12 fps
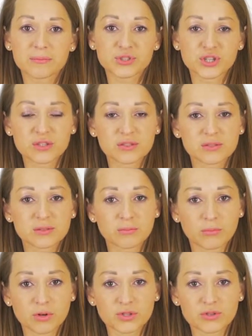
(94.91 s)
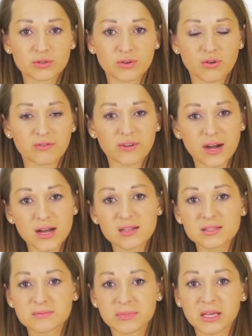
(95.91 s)
general module of
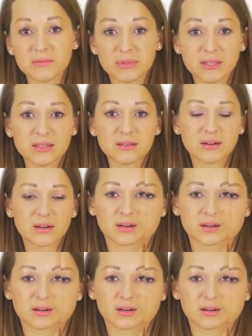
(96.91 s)
IELTS may be